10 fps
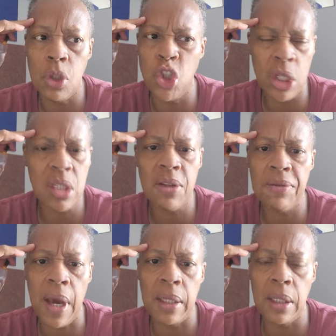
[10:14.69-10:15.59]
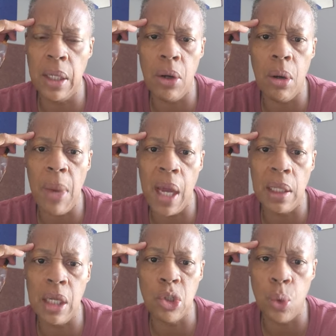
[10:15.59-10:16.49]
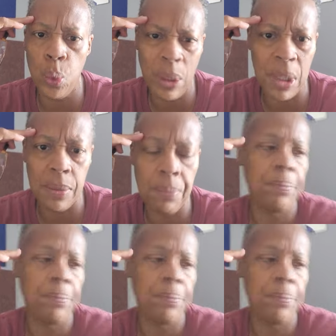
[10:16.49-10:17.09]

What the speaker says: justify that they are biological women.